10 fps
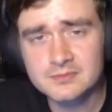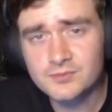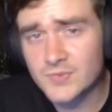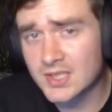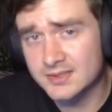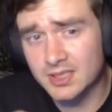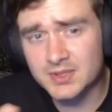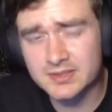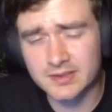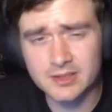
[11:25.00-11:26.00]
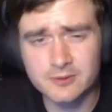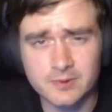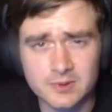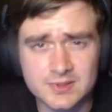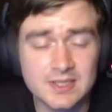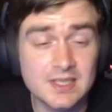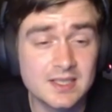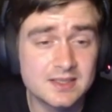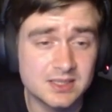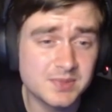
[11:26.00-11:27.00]
Same as Slayer Worlds,
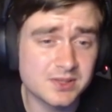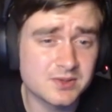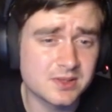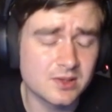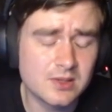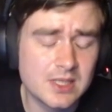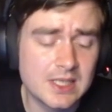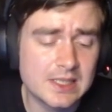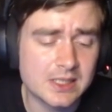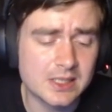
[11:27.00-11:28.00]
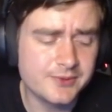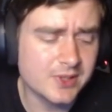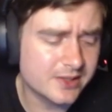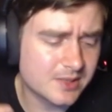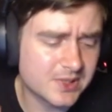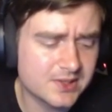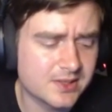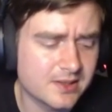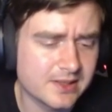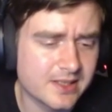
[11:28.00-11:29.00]
simply too slow. If you got them in the
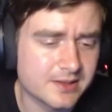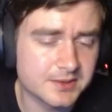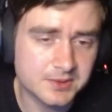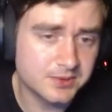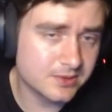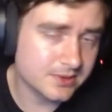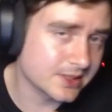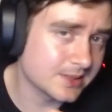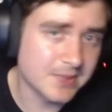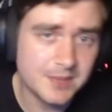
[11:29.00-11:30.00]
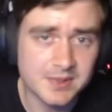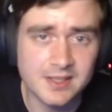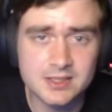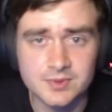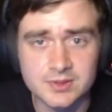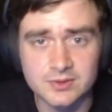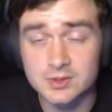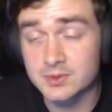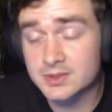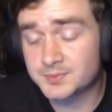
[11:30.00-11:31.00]
starting hand, cool, yeah, maybe he gets reduced.
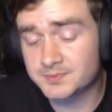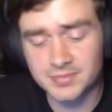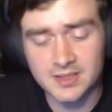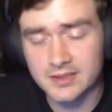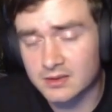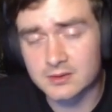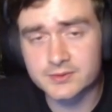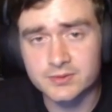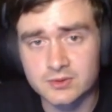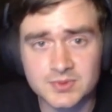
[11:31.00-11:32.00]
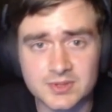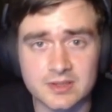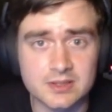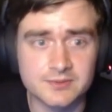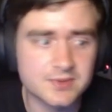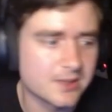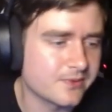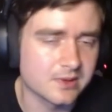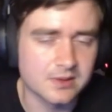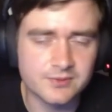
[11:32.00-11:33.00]
He's playing a lot of troops, and
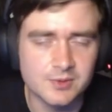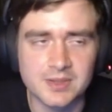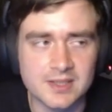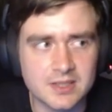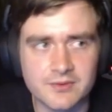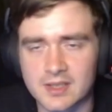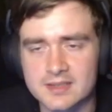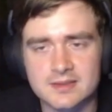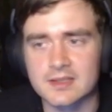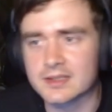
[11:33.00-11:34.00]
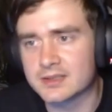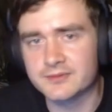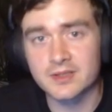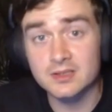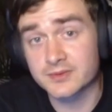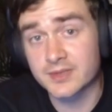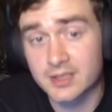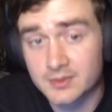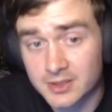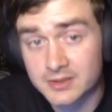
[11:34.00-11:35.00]
if you're playing something against like Defenders of
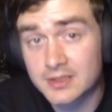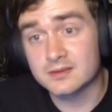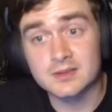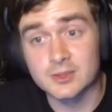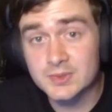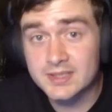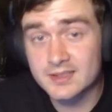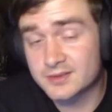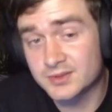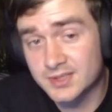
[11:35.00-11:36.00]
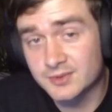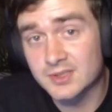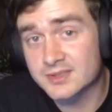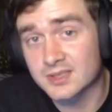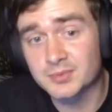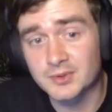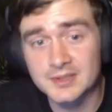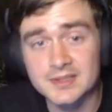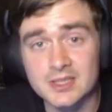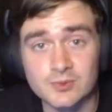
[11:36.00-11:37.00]
Caliban, he will get to 0 at some point,
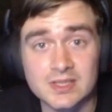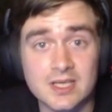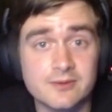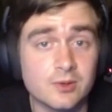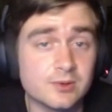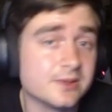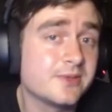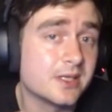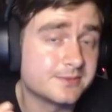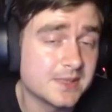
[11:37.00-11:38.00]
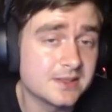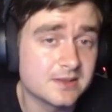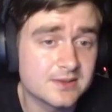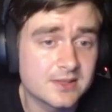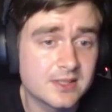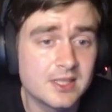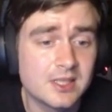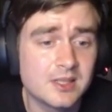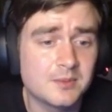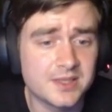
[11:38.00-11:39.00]
and he will have only 5 maintenance.
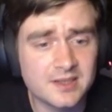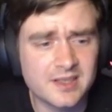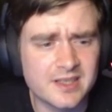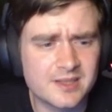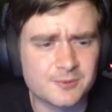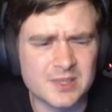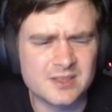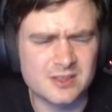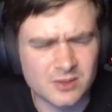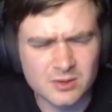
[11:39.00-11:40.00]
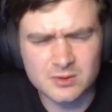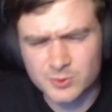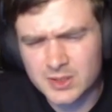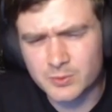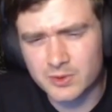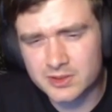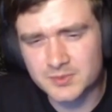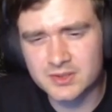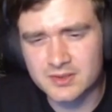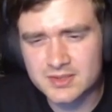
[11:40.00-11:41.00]
But yet again, we don't really want him
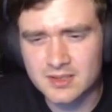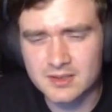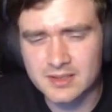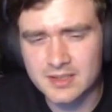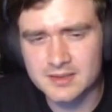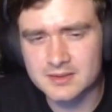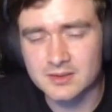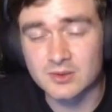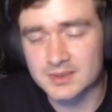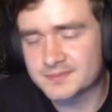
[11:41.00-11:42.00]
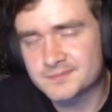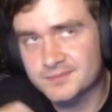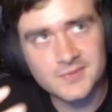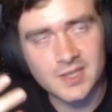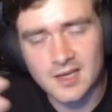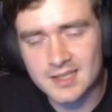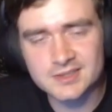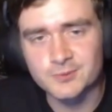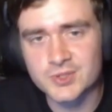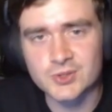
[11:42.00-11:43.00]
in the starting hand, or cards
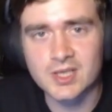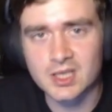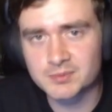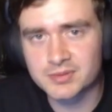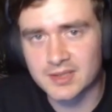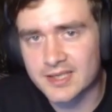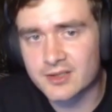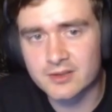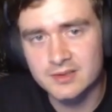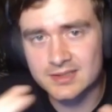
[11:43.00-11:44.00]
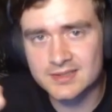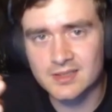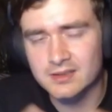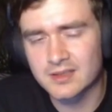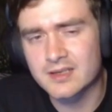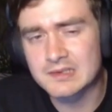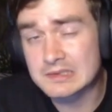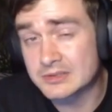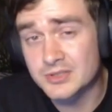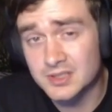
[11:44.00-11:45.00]
which you can't play early in starting hand in
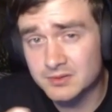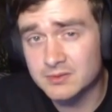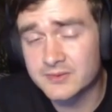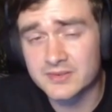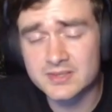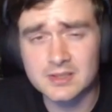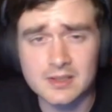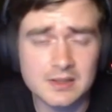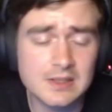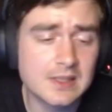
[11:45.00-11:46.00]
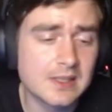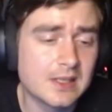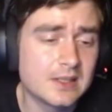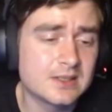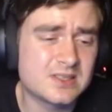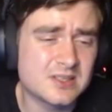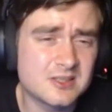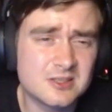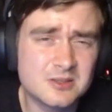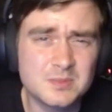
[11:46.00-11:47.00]
general with this deck.
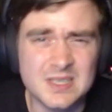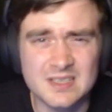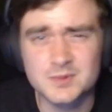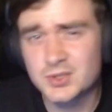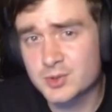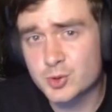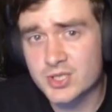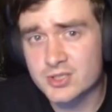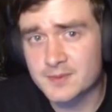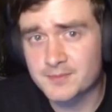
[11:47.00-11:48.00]
So yeah, too situational,